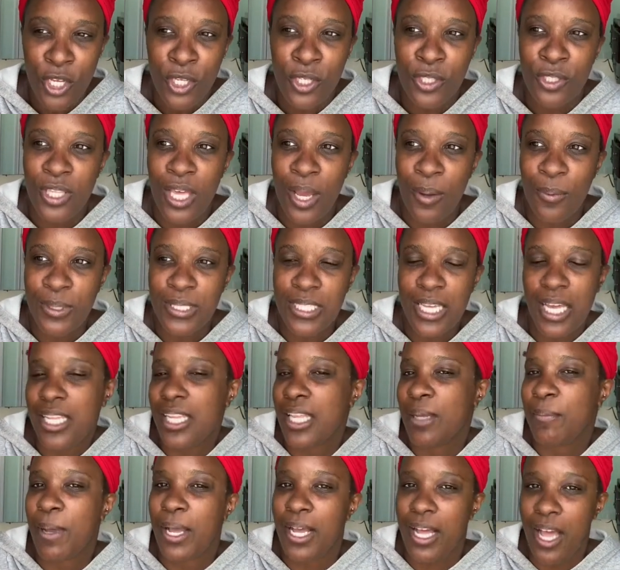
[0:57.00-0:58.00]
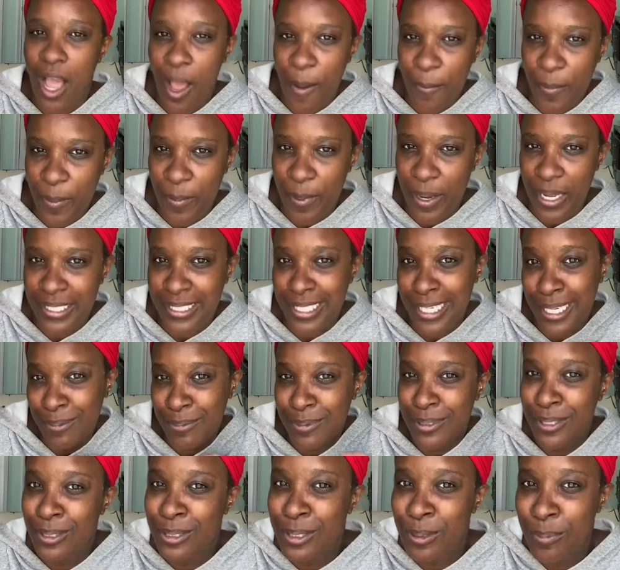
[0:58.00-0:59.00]
That was kind of like my compromise. Like, I'm
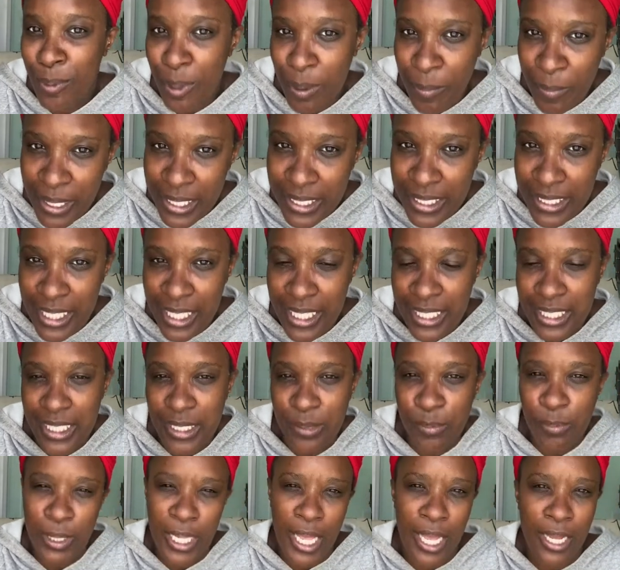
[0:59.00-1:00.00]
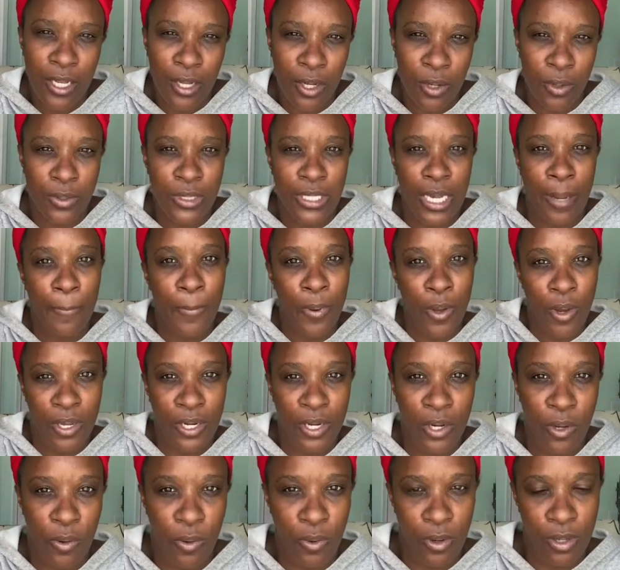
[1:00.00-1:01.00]
still supporting my sis. It's black owned. I bought it
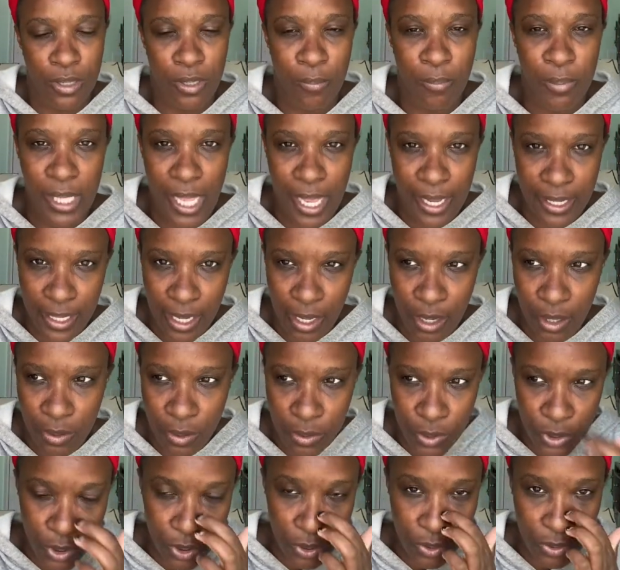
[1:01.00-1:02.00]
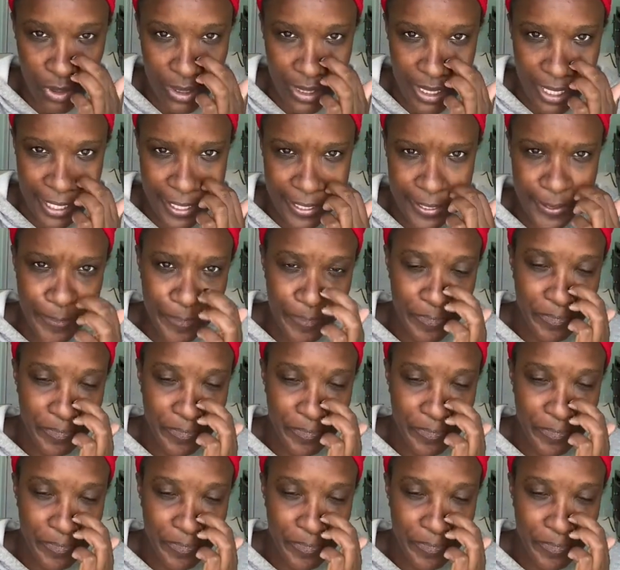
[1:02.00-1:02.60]
on Blackout Tuesday.